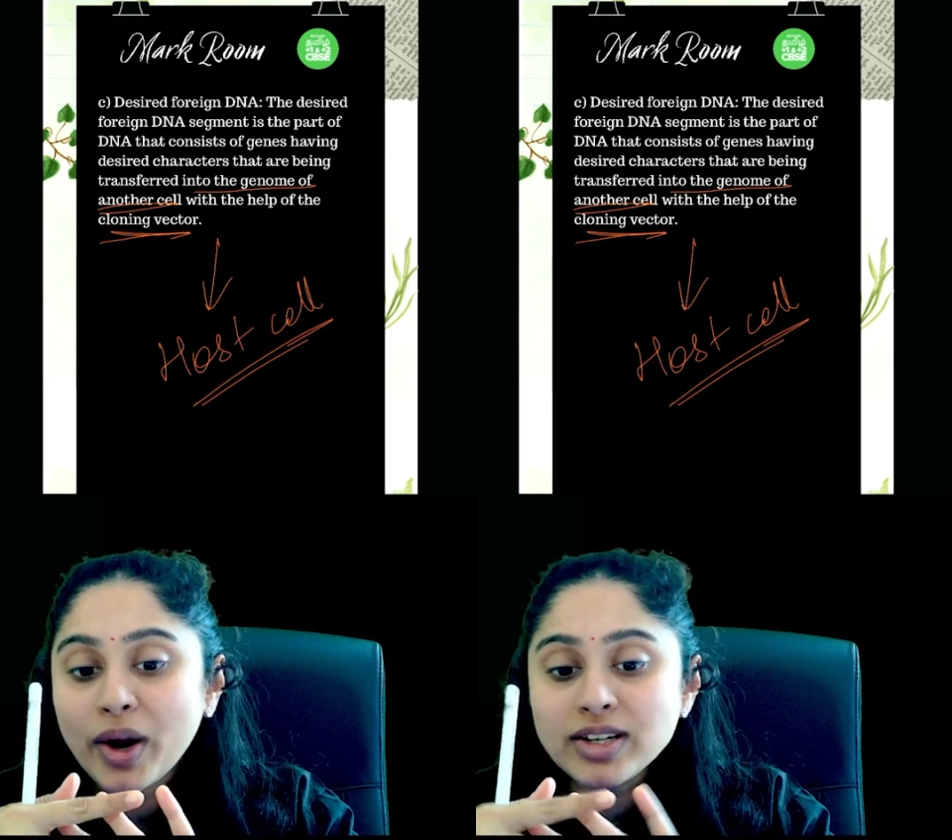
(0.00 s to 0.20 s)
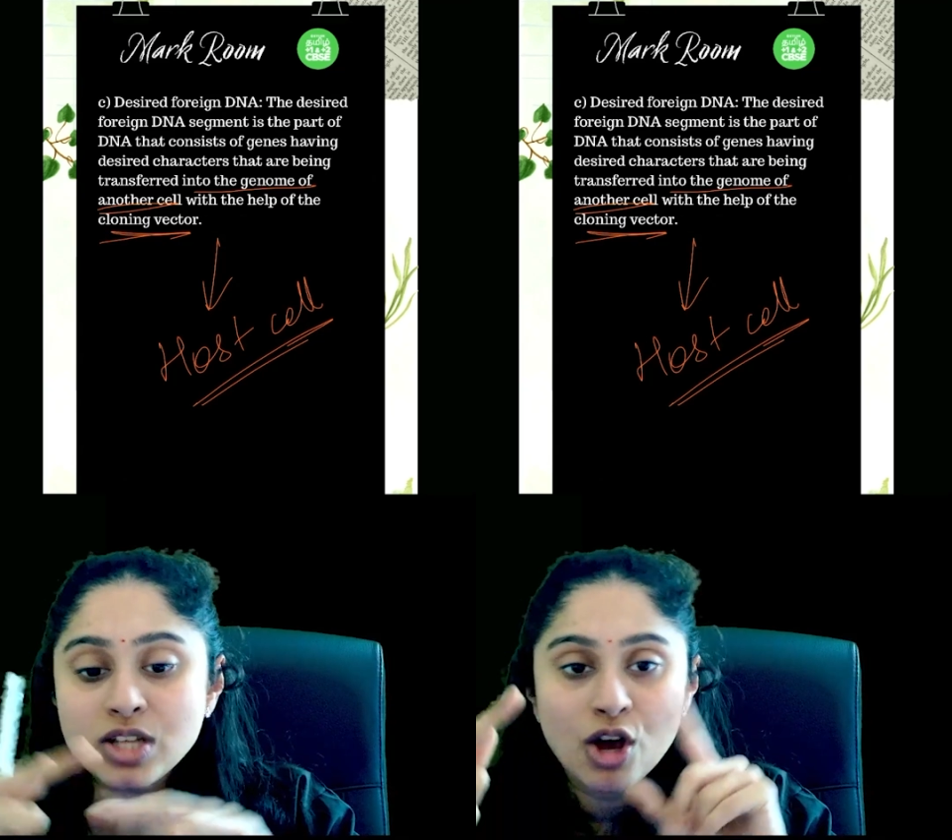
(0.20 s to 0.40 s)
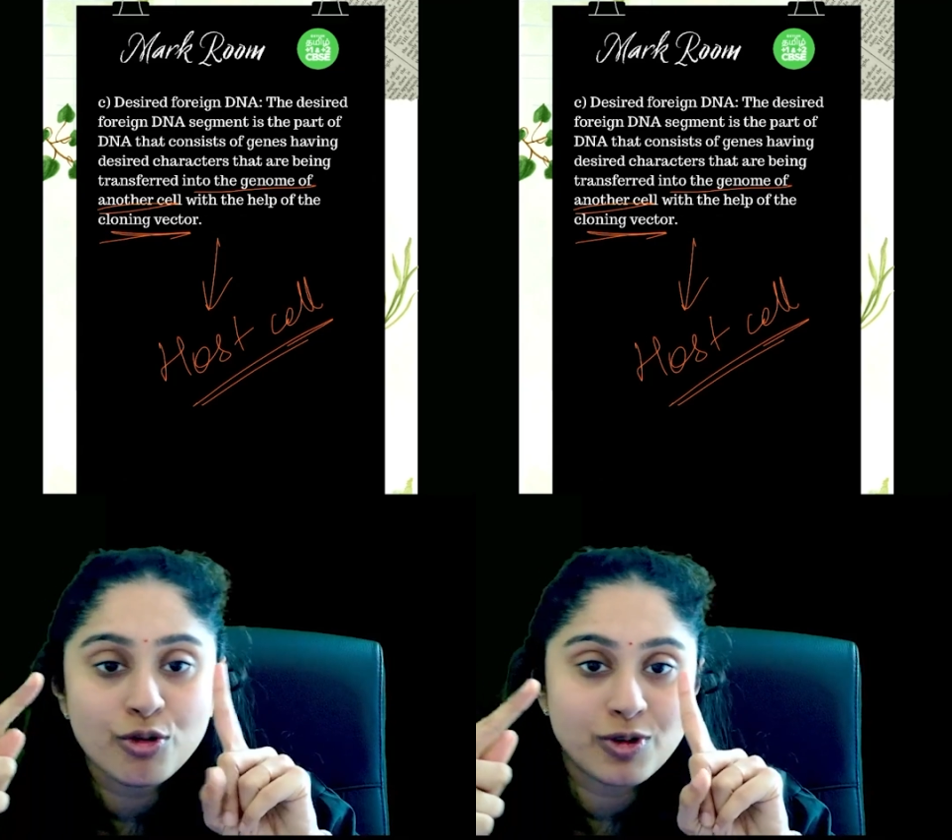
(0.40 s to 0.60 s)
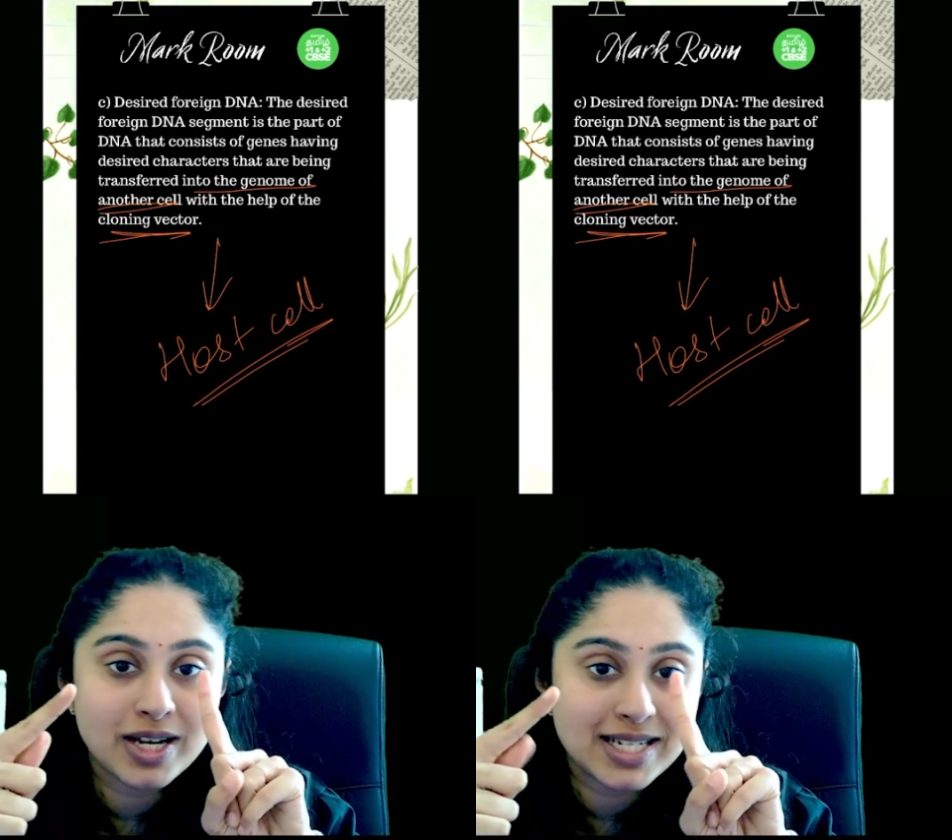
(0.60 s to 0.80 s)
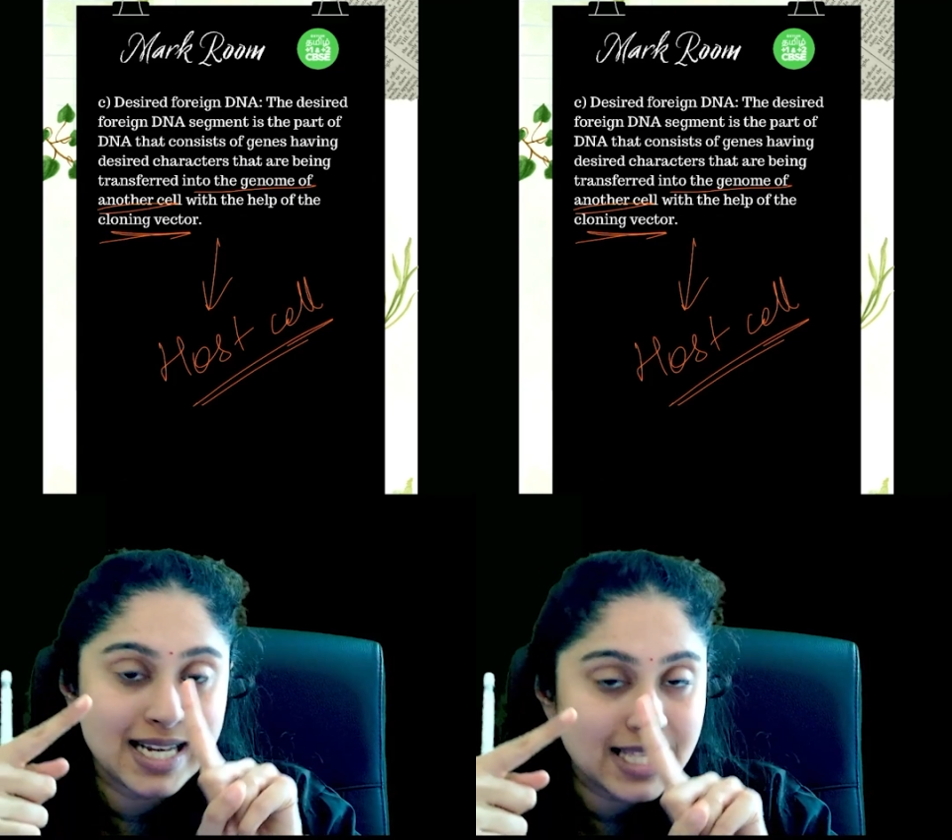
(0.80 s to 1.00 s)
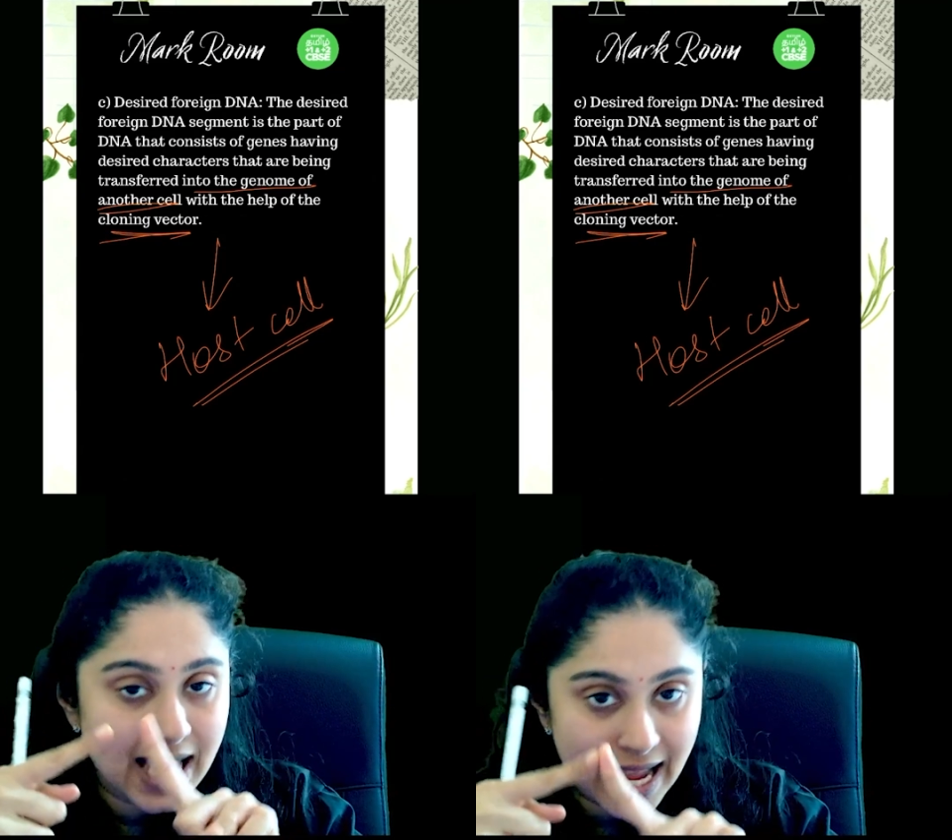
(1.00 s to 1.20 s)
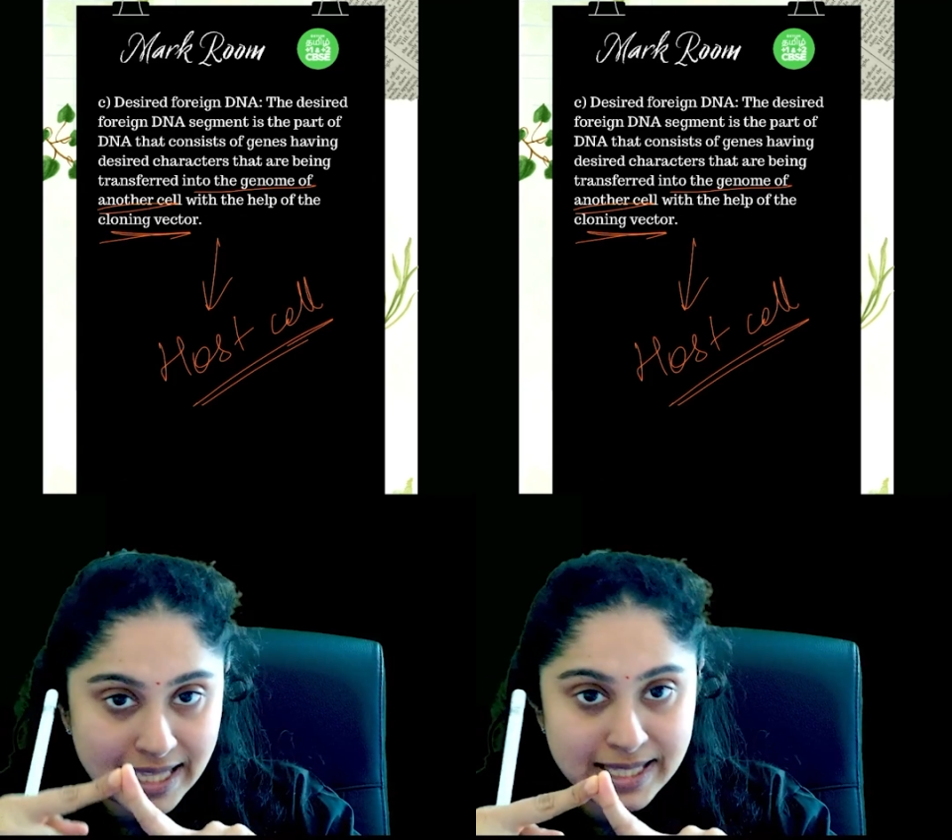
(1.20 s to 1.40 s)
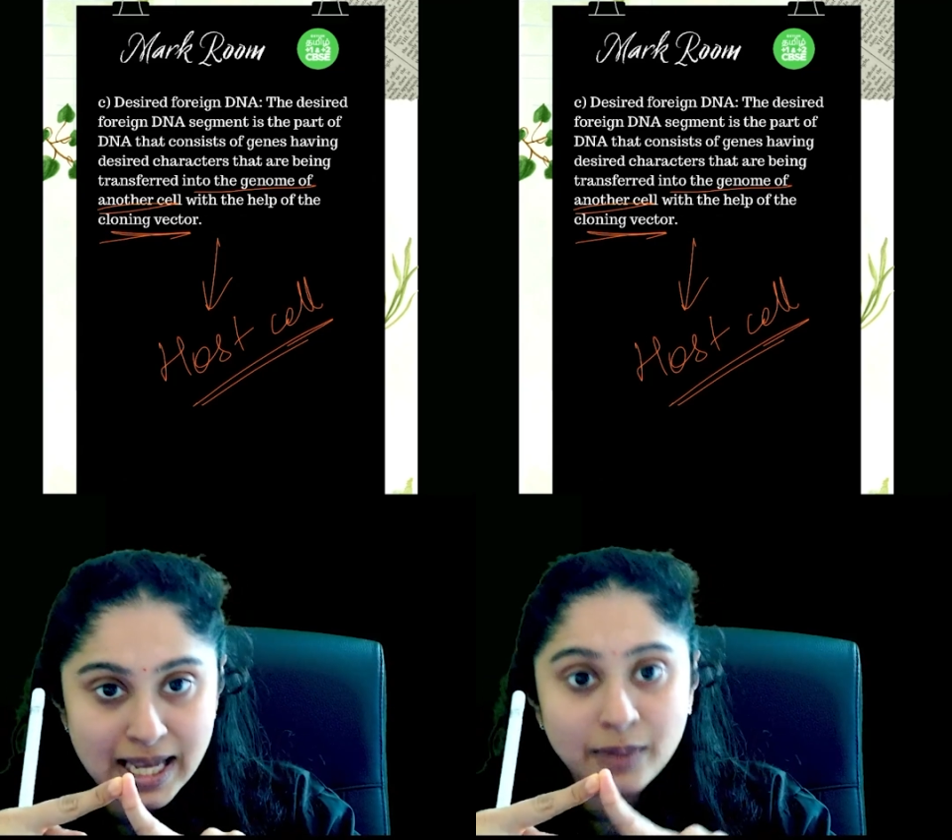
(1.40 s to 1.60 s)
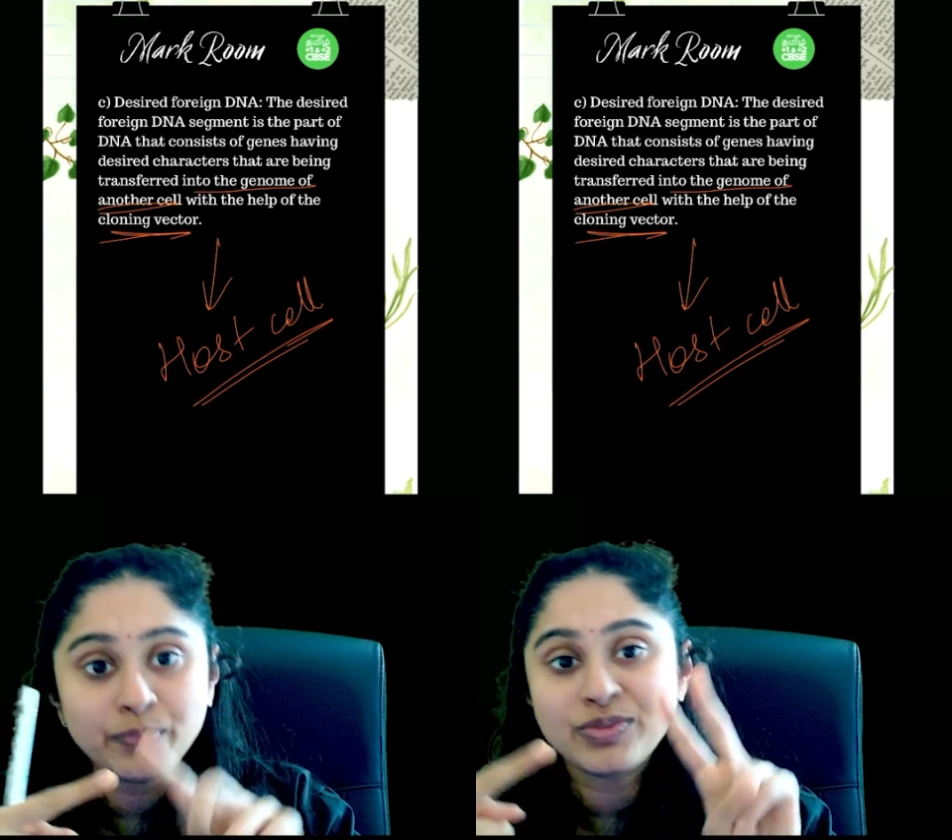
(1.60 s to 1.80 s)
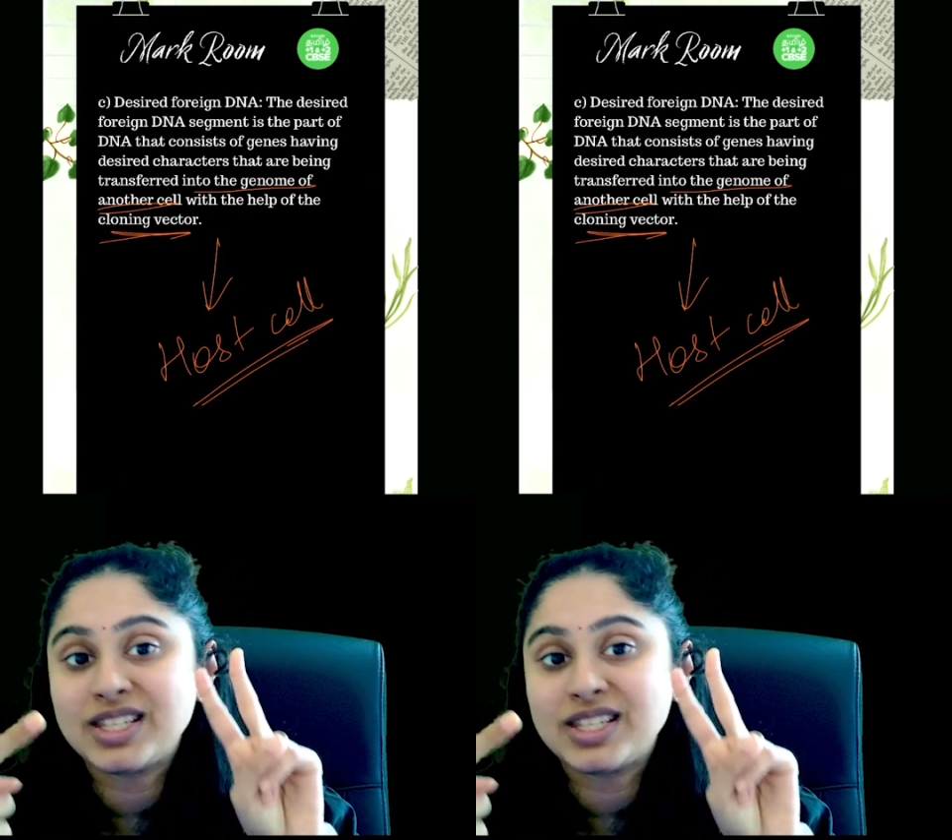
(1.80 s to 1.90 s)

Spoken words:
points: firstly the enzyme,